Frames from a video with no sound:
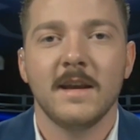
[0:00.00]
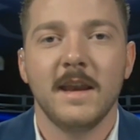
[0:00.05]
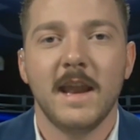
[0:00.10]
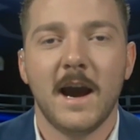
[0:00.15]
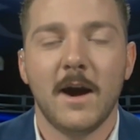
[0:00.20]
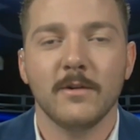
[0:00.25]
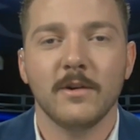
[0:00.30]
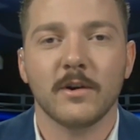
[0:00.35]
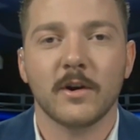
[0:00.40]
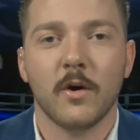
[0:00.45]

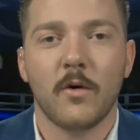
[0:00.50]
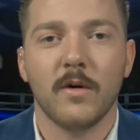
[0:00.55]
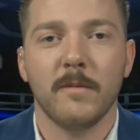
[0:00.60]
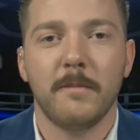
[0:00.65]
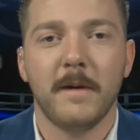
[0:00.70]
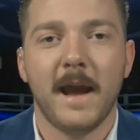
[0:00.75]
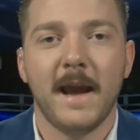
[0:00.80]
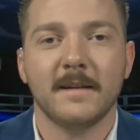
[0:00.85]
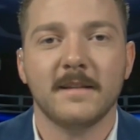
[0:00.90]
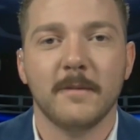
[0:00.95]
Now you're going
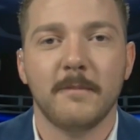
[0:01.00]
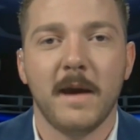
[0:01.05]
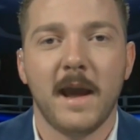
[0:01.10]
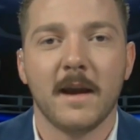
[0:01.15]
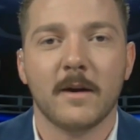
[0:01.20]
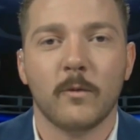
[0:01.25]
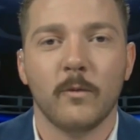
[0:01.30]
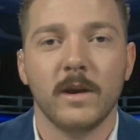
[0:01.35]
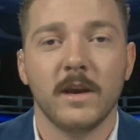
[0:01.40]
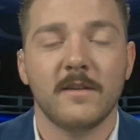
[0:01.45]

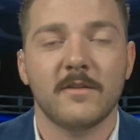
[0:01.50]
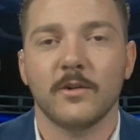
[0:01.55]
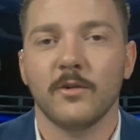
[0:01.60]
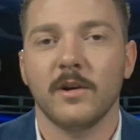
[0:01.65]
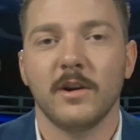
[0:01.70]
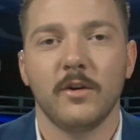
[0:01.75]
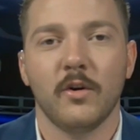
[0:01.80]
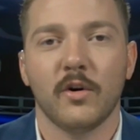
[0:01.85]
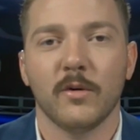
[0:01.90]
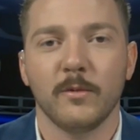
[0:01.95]
back-to-back -back weeks.
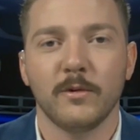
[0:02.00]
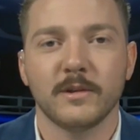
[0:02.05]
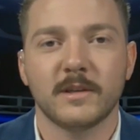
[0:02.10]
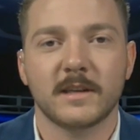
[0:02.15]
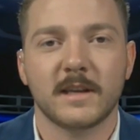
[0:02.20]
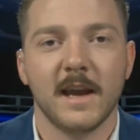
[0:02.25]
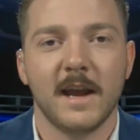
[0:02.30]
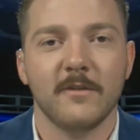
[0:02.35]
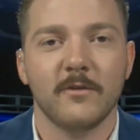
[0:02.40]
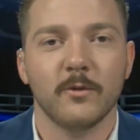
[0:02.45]
You're in a normal
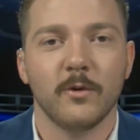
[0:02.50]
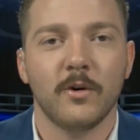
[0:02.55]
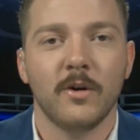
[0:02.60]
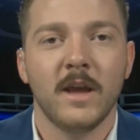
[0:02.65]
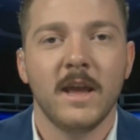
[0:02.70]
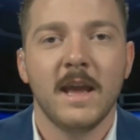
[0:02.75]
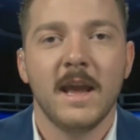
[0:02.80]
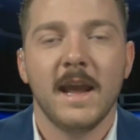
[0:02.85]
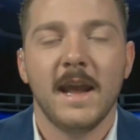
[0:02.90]
schedule,